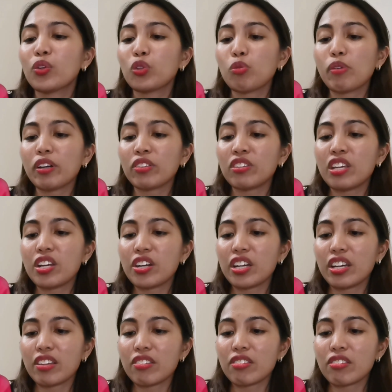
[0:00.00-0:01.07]
to
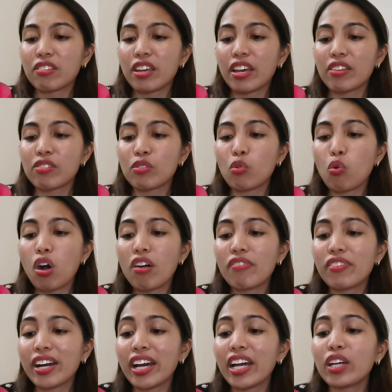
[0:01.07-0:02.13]
bacteria, has
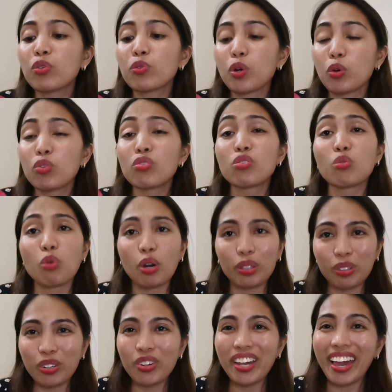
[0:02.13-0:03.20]
guava and rose
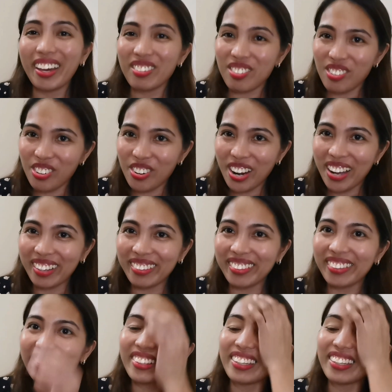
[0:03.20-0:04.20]
water extract,